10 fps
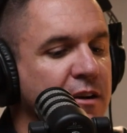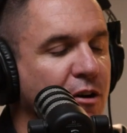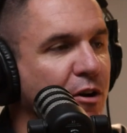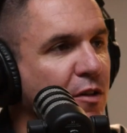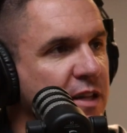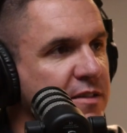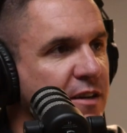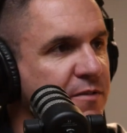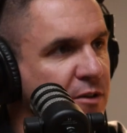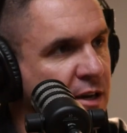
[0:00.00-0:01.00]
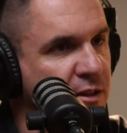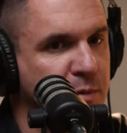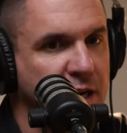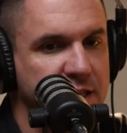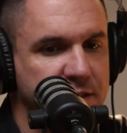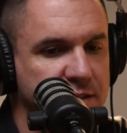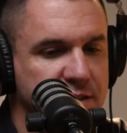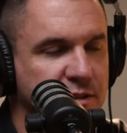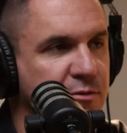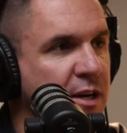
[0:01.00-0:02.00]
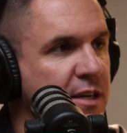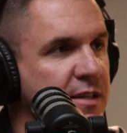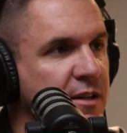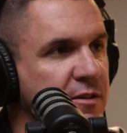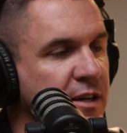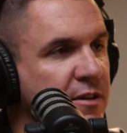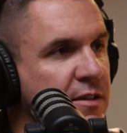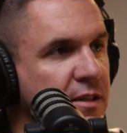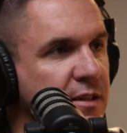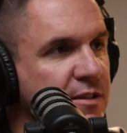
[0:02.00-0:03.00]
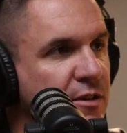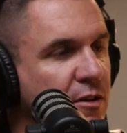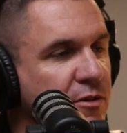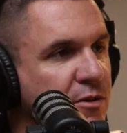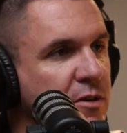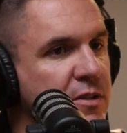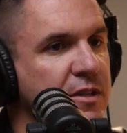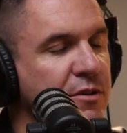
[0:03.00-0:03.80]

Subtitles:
All that stuff you got in the past is still rock solid guaranteed, still all yours.